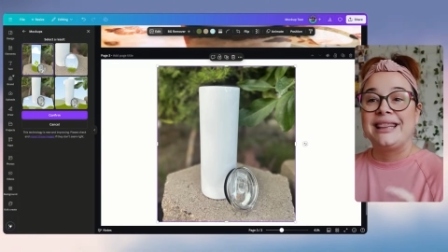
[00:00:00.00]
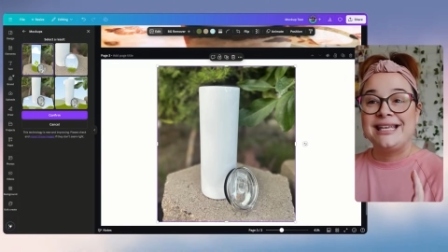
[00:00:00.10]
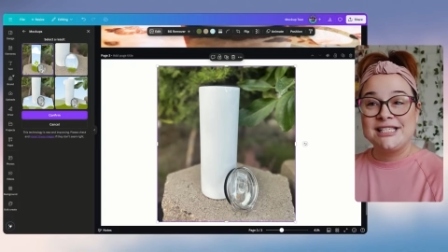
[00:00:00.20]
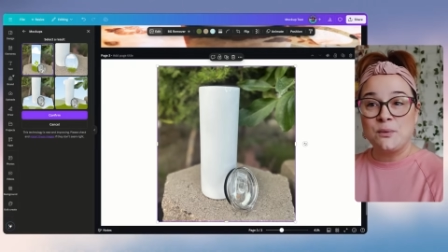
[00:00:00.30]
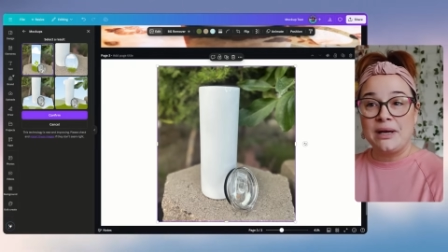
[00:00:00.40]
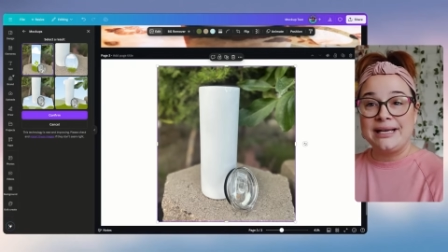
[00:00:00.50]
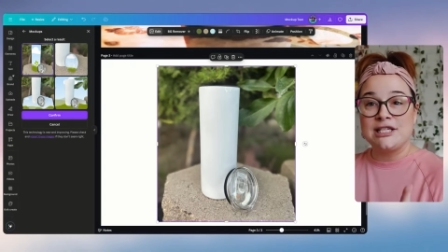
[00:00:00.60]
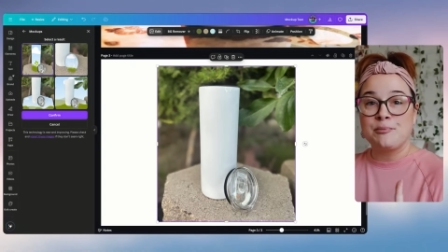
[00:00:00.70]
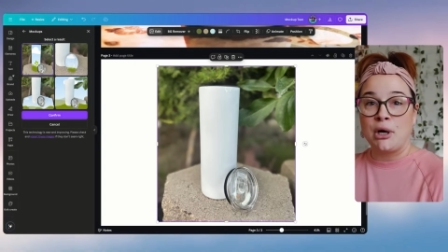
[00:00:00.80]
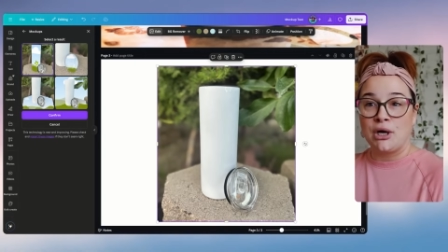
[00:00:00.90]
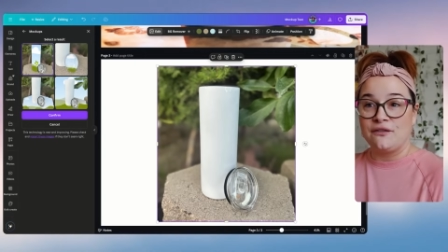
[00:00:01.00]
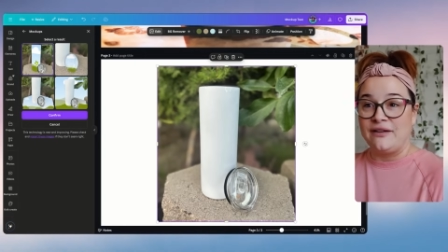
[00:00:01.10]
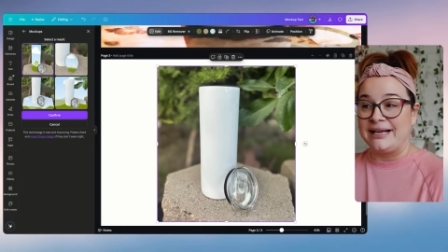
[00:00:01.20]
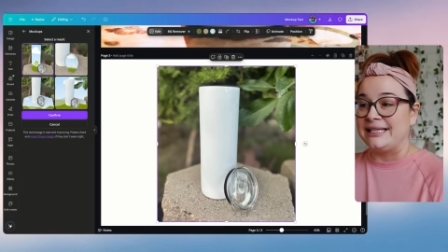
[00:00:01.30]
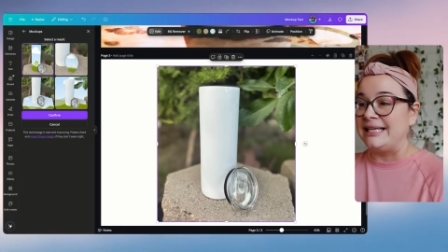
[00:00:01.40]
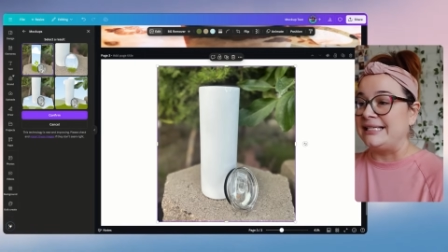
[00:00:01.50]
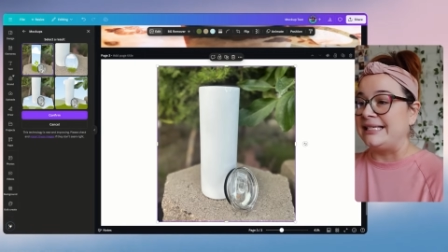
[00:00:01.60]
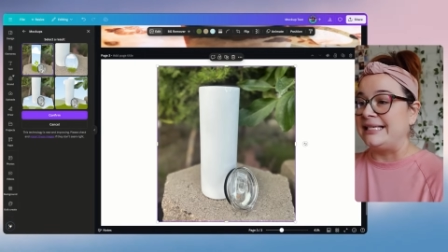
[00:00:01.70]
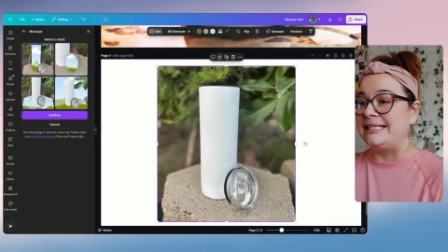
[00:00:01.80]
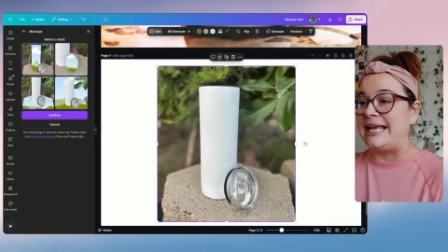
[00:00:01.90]
But this one is perfect.
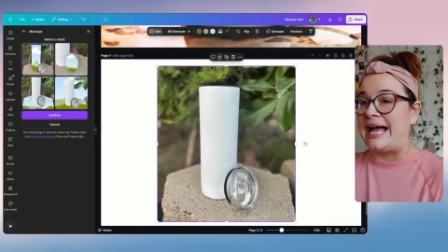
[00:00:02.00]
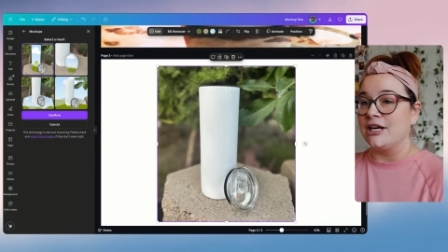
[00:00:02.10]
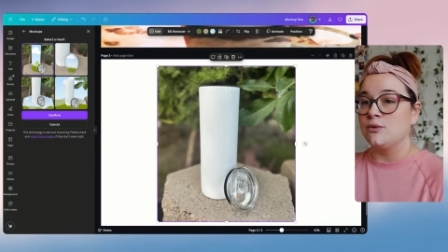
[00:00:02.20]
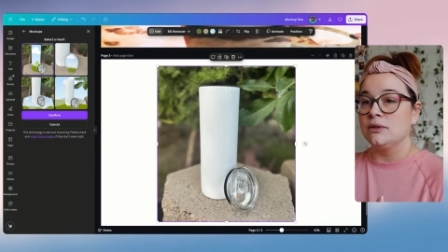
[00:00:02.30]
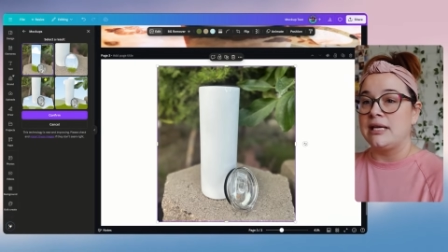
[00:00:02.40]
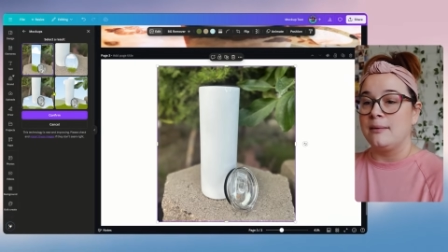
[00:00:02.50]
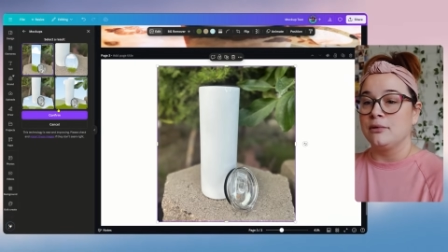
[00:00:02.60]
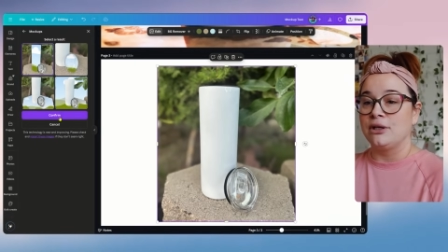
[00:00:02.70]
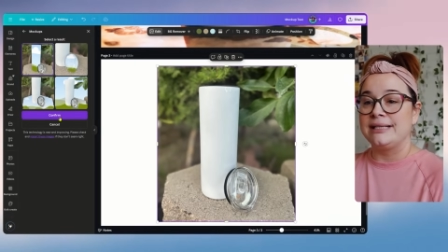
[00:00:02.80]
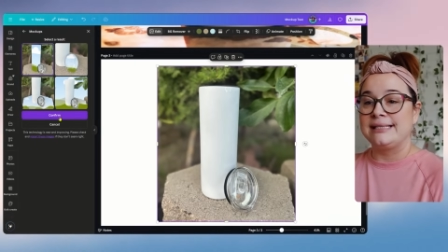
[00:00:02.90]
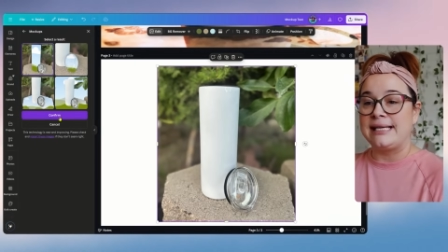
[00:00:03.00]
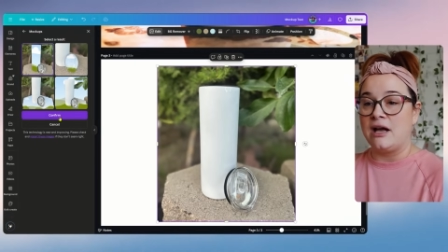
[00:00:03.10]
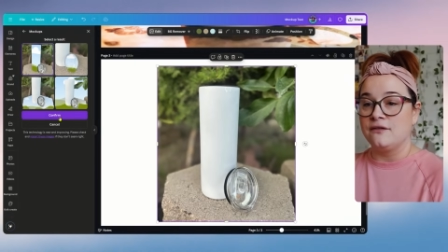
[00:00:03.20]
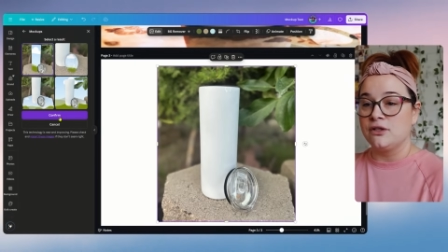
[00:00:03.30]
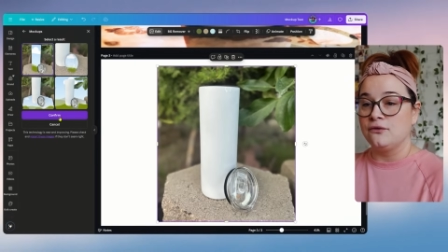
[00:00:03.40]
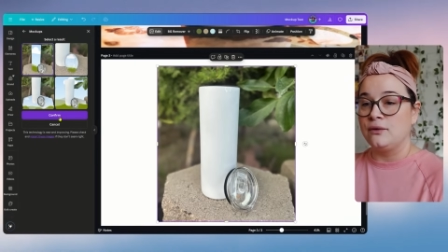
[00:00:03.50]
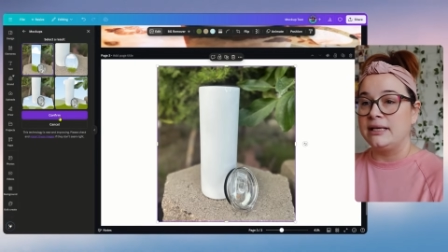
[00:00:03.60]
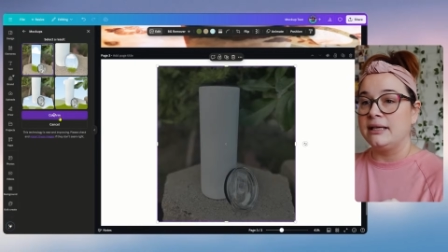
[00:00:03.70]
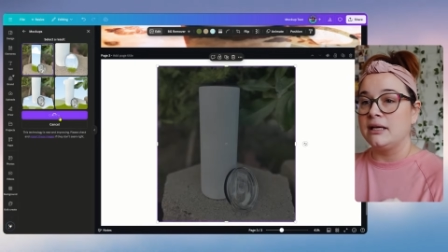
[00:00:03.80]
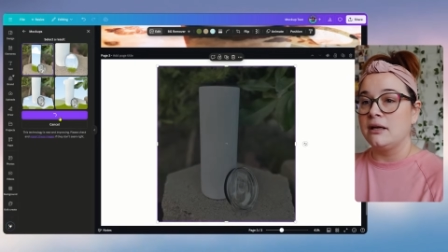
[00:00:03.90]
This is the actual tumbler itself. So if
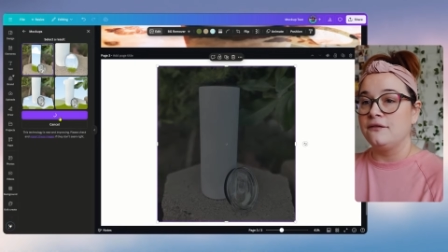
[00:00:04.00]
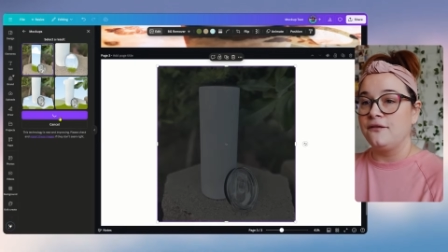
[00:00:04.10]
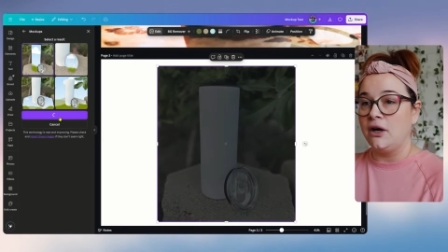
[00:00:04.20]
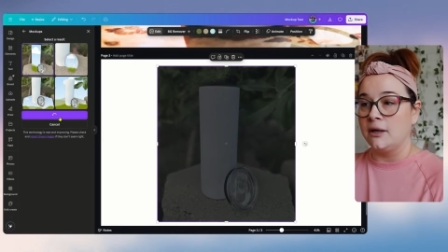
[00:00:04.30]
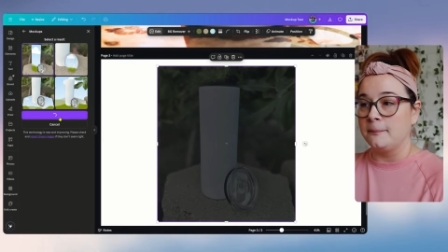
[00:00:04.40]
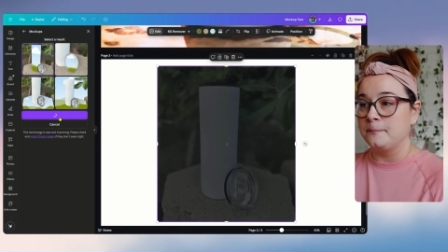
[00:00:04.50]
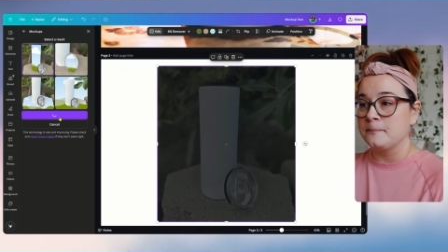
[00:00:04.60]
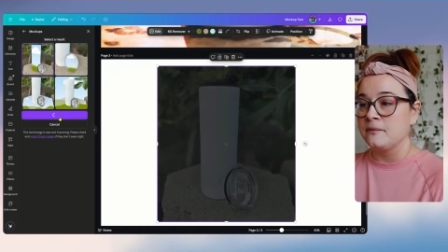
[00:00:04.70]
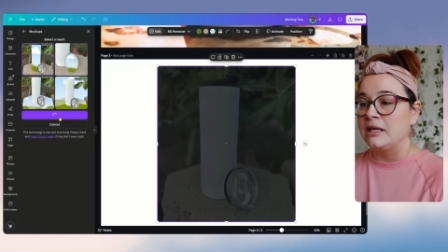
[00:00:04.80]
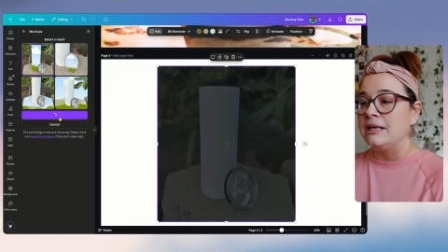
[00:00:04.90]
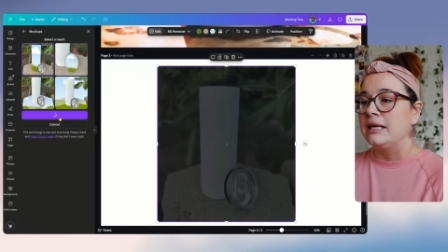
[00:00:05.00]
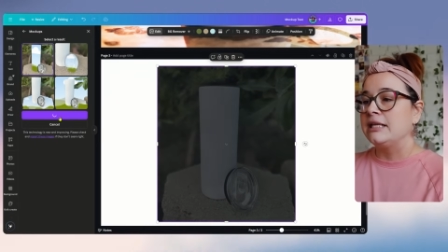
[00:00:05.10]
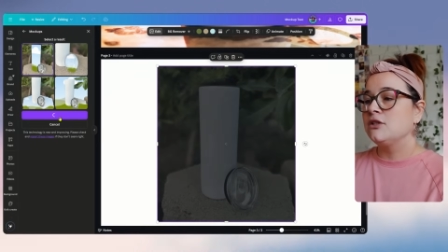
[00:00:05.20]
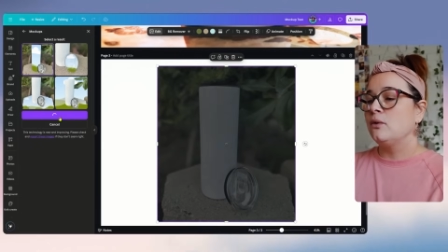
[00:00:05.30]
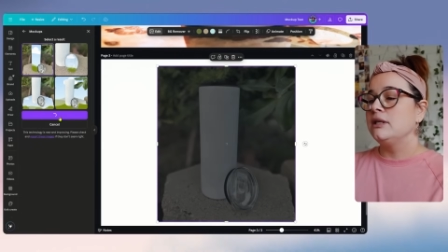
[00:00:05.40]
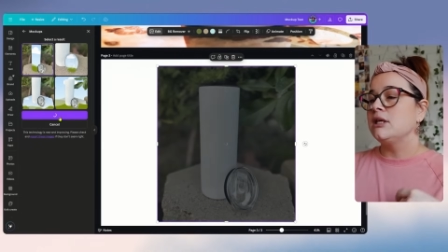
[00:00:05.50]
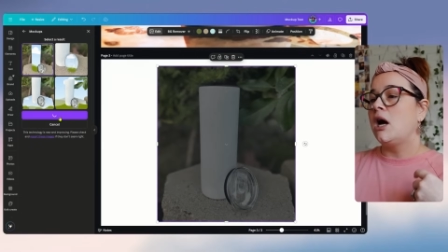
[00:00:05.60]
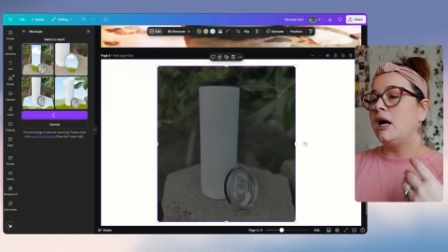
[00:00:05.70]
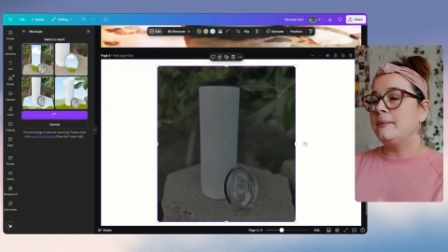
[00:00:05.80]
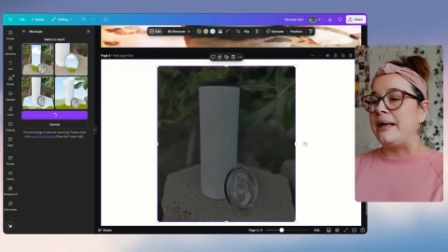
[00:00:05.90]
we click confirm, it's going
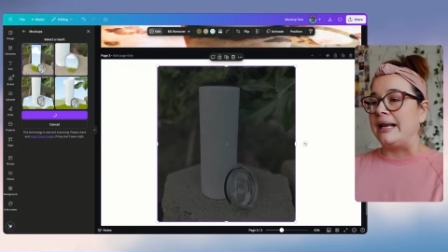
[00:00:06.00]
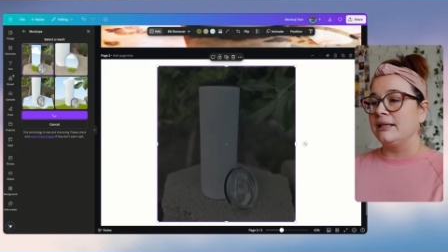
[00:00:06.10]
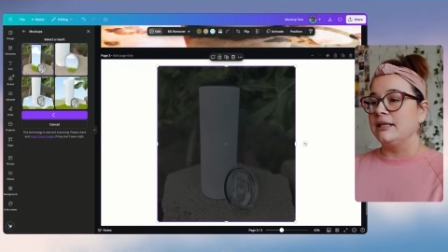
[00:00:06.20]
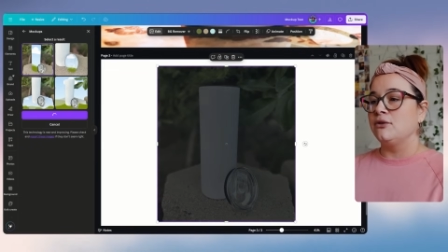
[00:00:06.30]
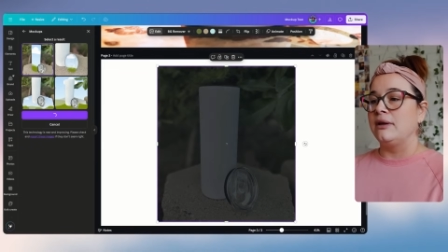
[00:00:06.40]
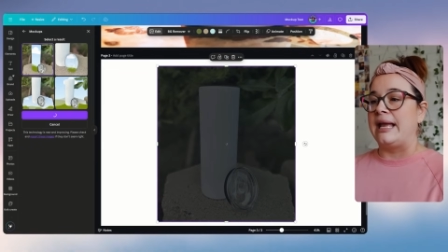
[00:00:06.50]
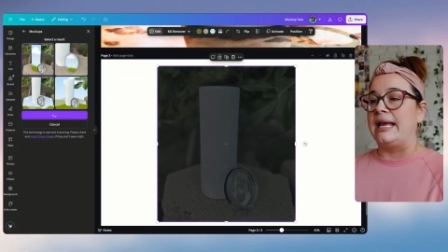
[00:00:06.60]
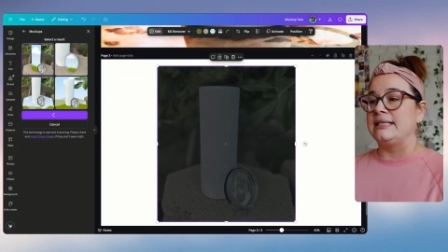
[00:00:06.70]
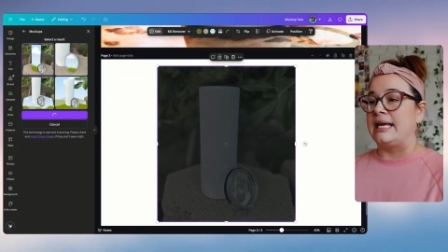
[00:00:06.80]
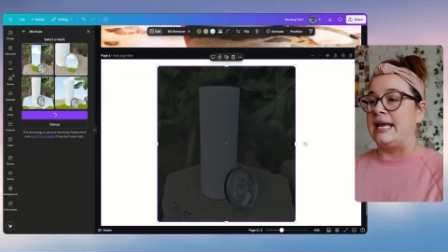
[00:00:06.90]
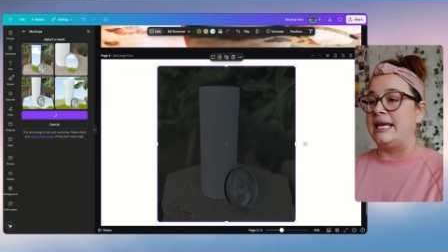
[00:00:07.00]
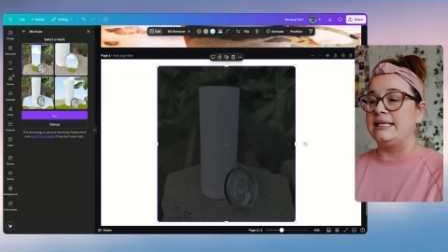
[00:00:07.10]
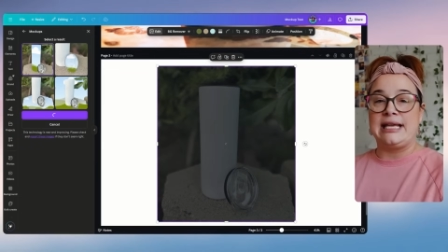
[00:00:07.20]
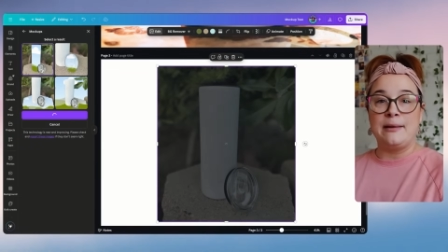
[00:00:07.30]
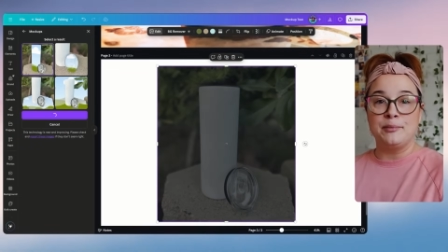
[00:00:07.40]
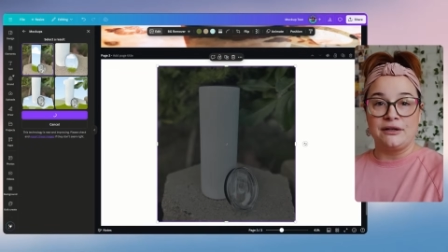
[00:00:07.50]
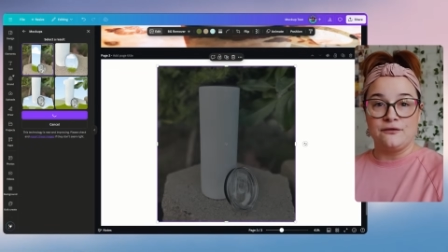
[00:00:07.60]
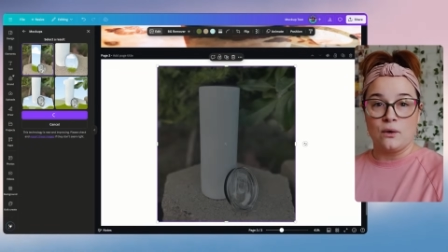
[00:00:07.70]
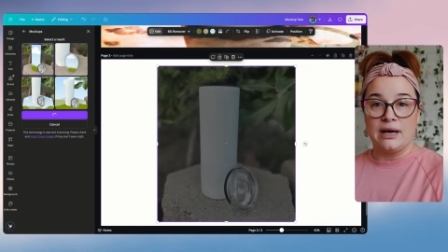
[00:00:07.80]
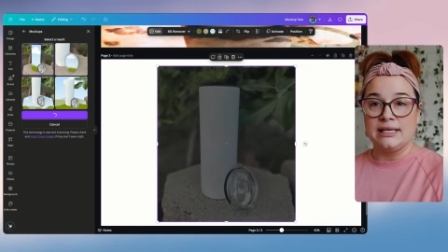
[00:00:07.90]
to automatically create a
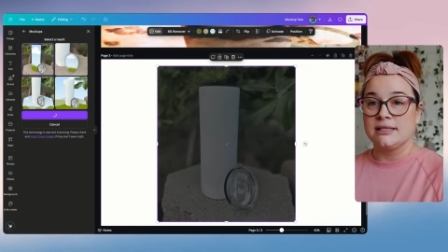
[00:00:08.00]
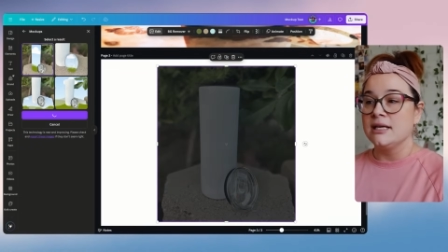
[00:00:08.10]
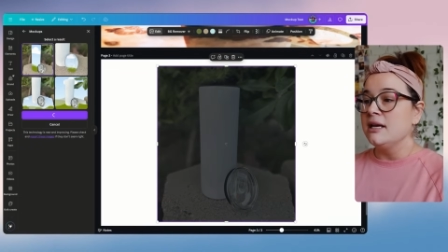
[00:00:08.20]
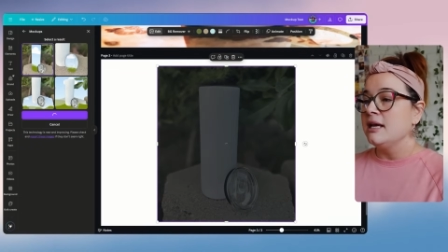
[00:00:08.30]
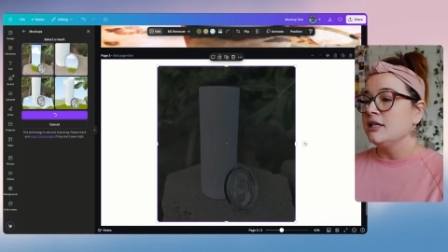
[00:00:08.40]
template for us.